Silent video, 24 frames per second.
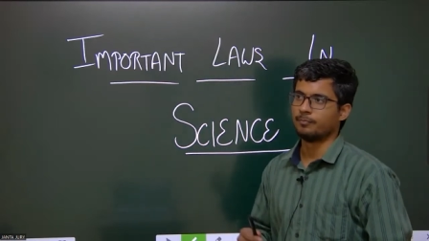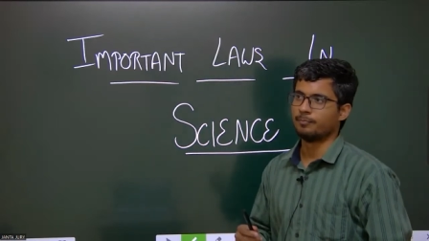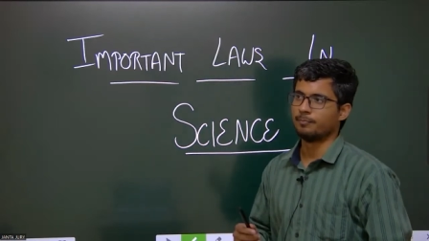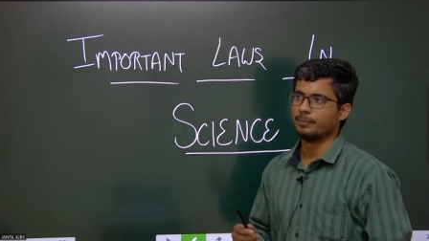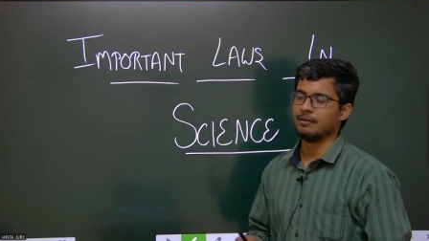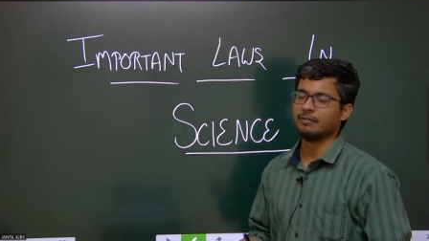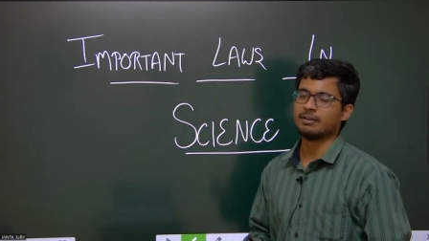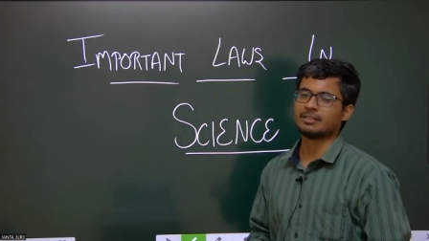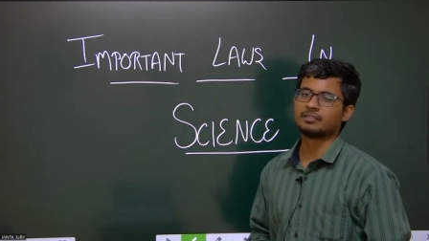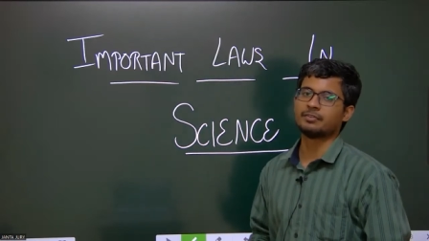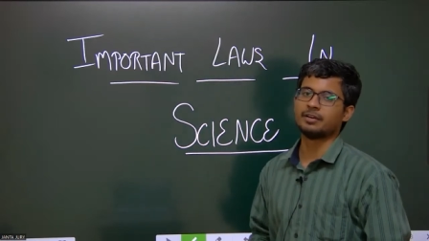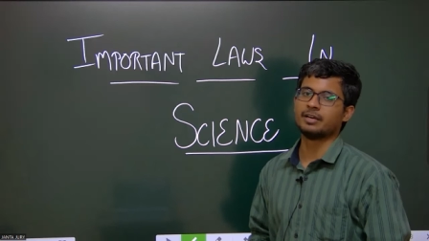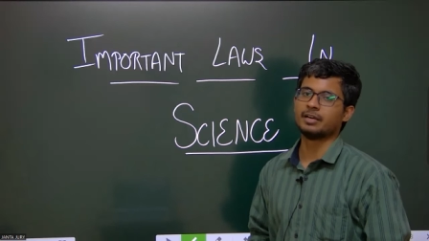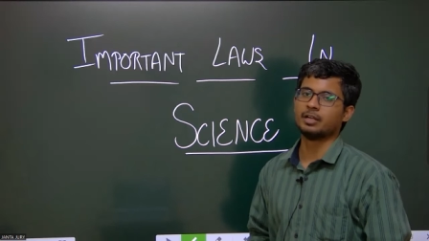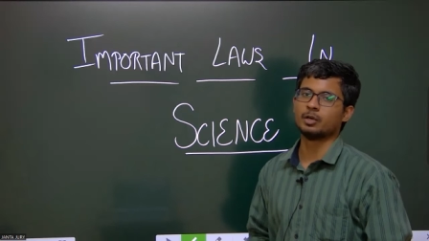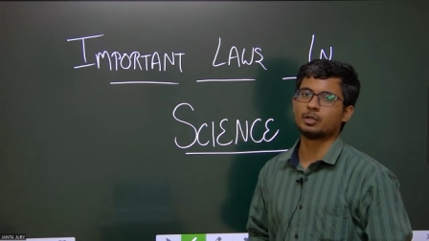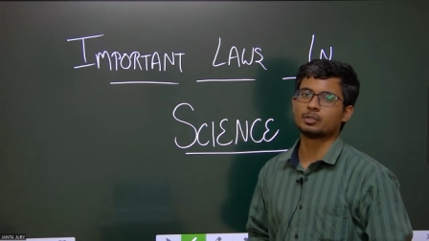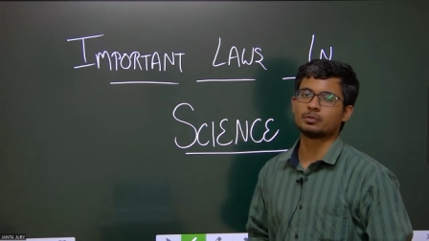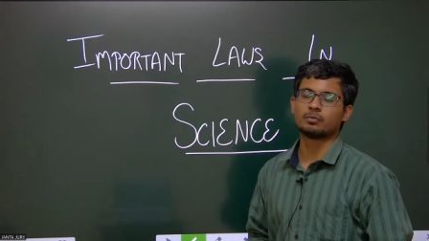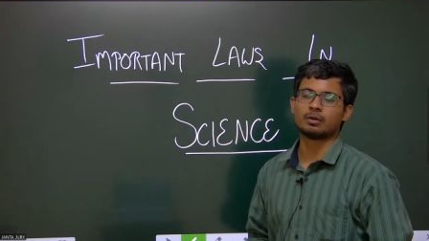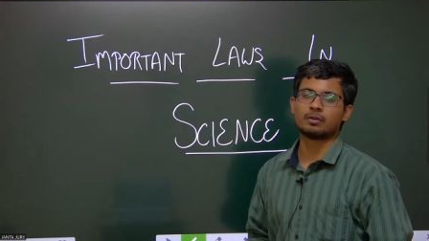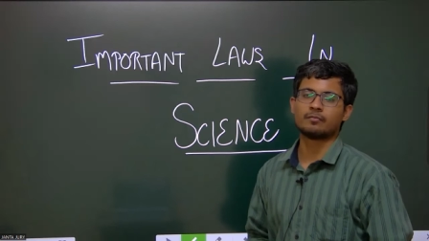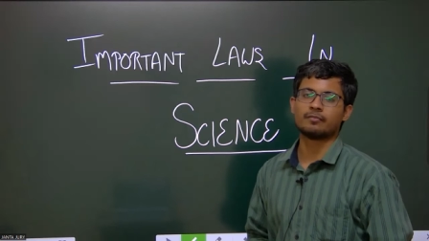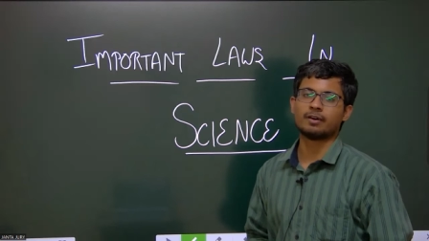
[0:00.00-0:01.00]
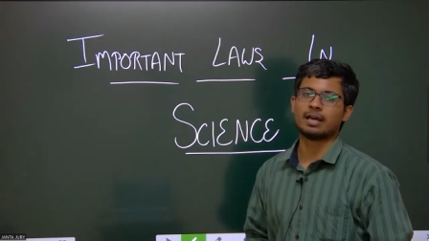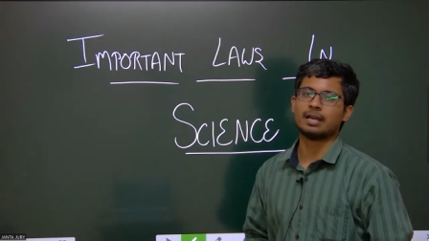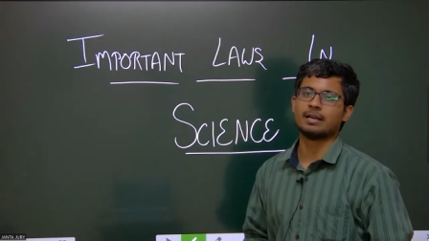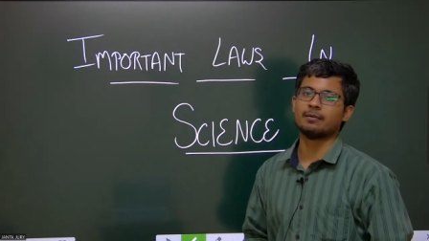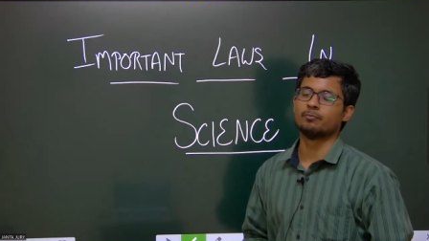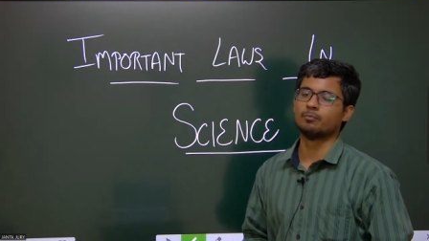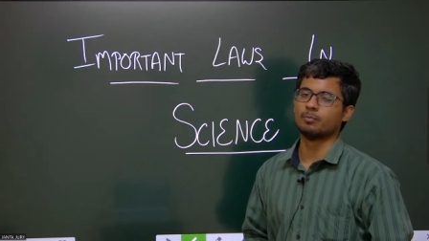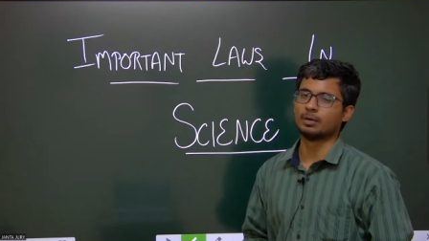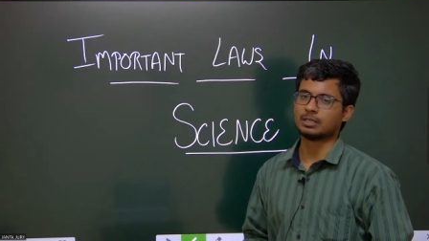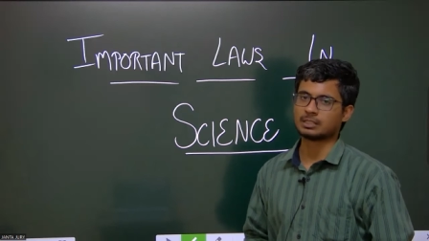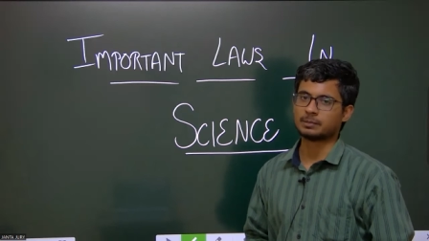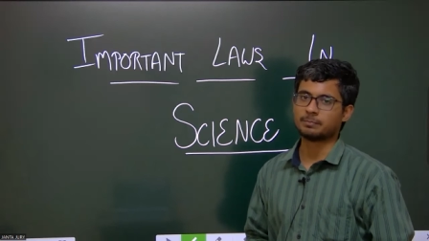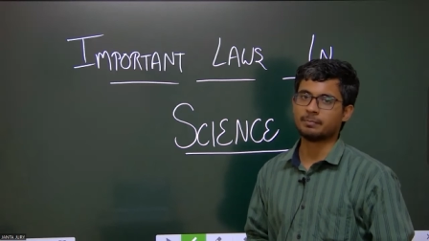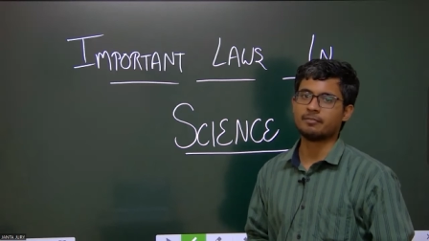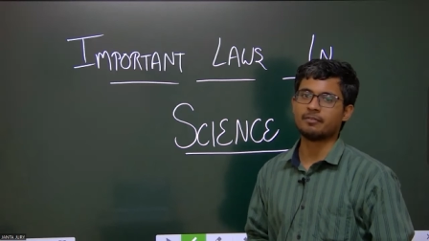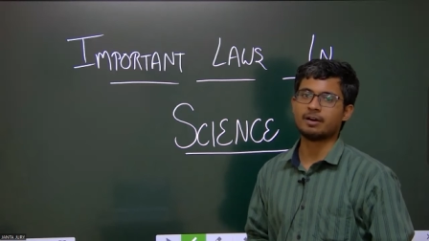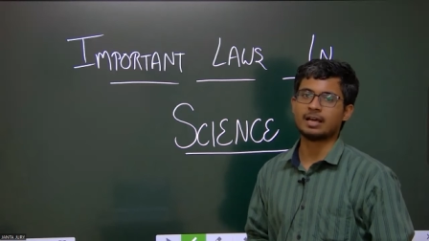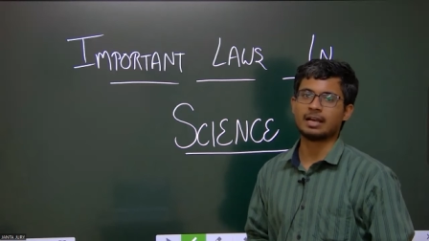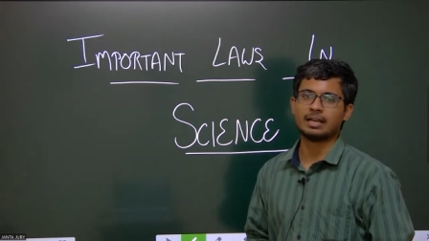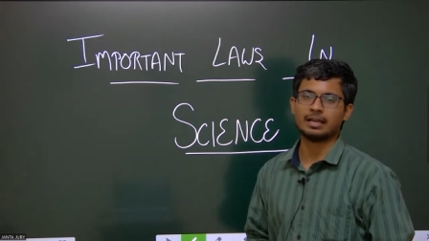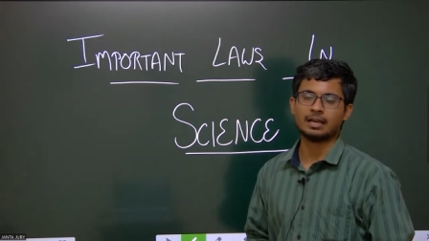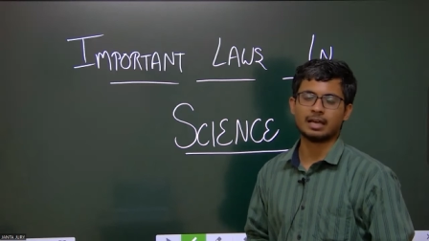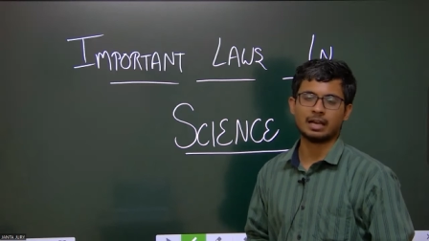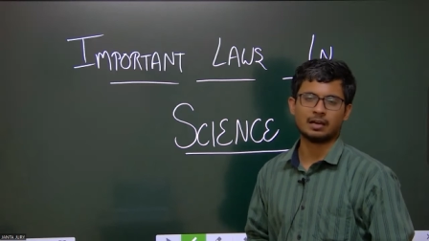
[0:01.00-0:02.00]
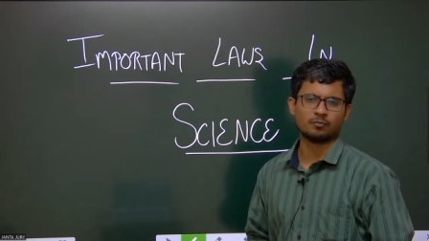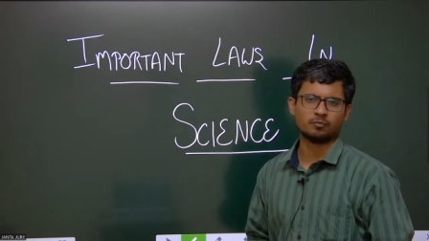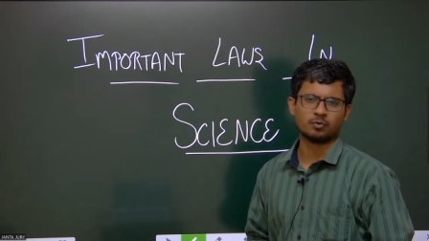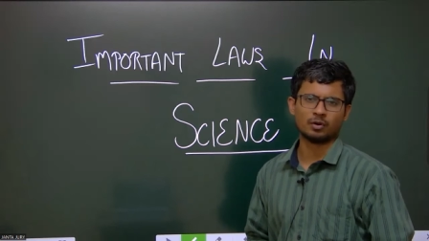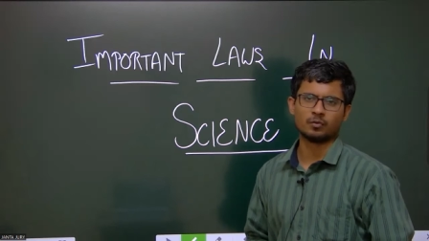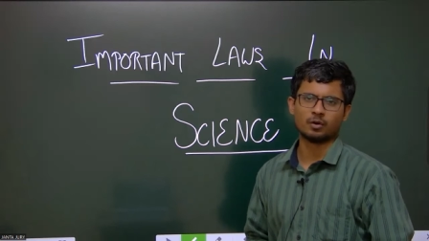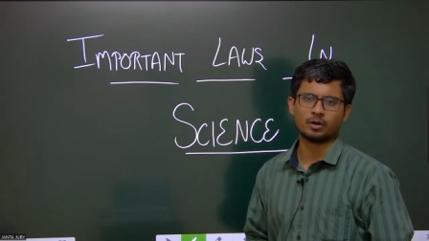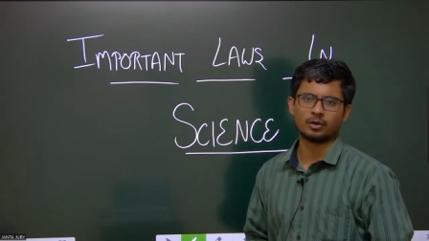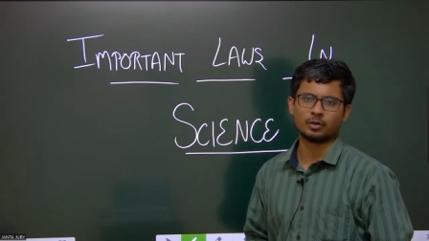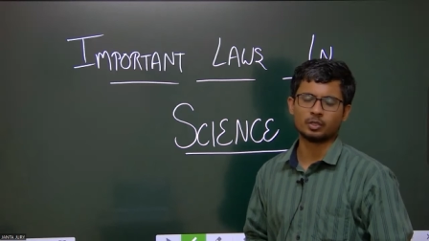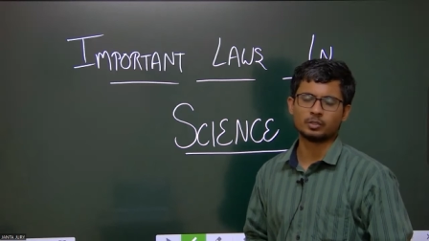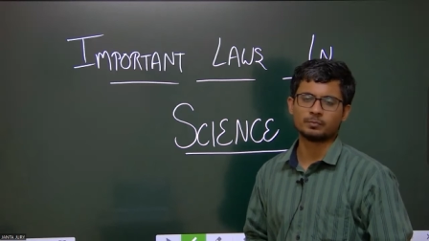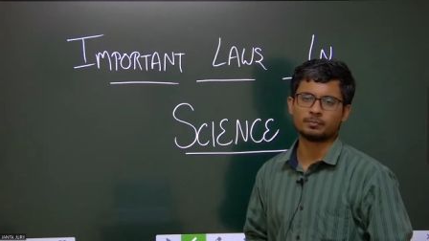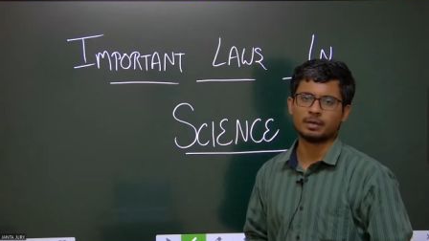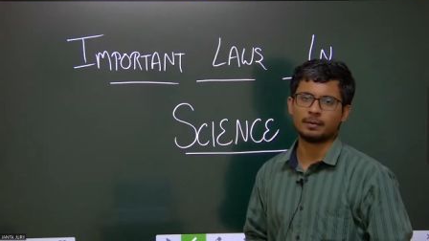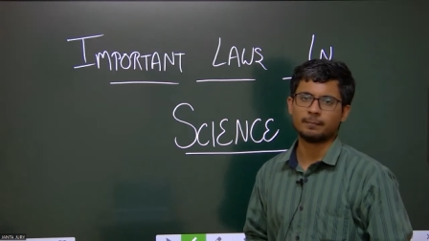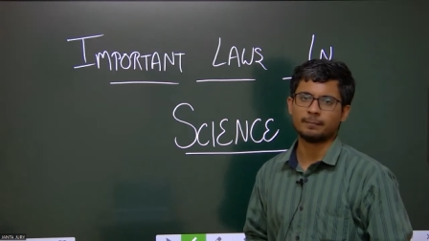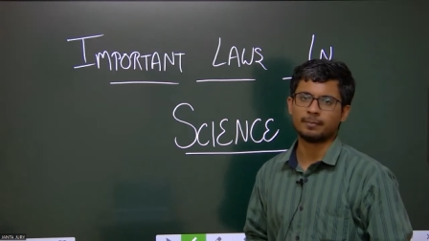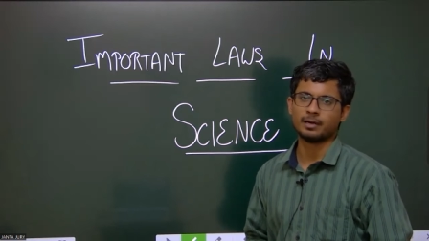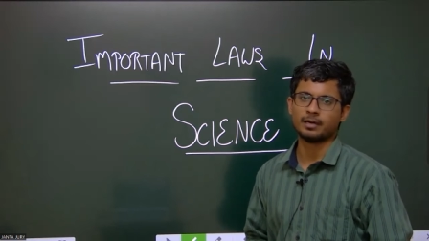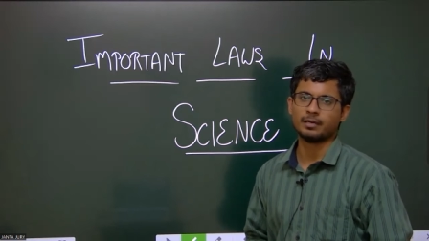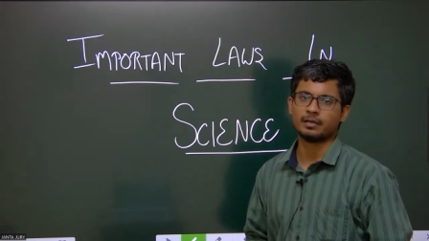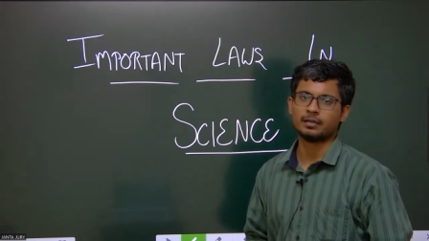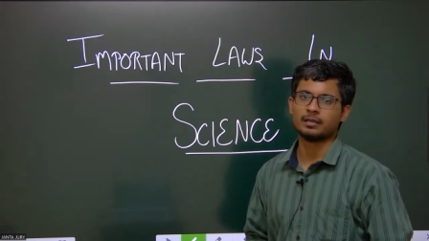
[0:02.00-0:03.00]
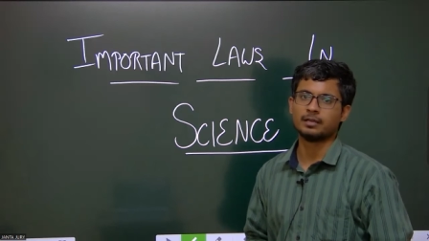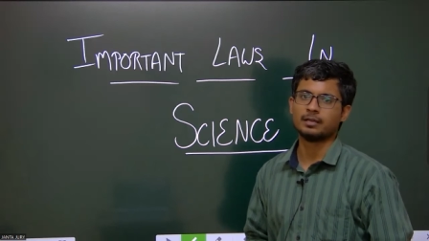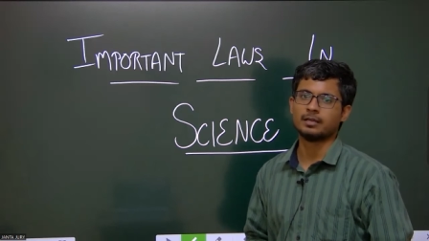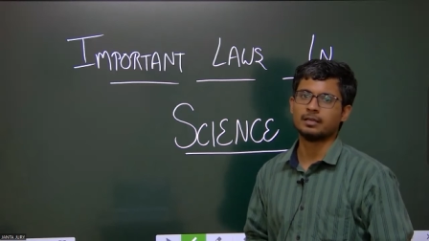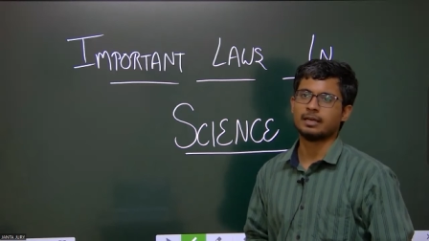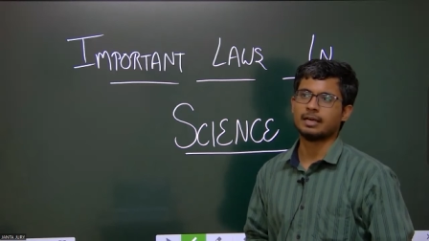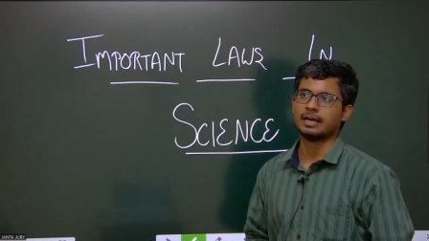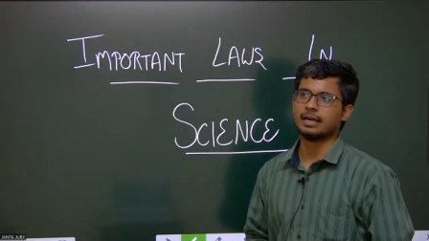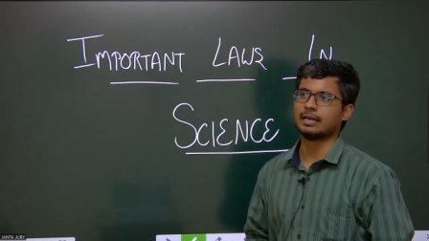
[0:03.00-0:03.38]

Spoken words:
Previous videos were must be very helpful for these people,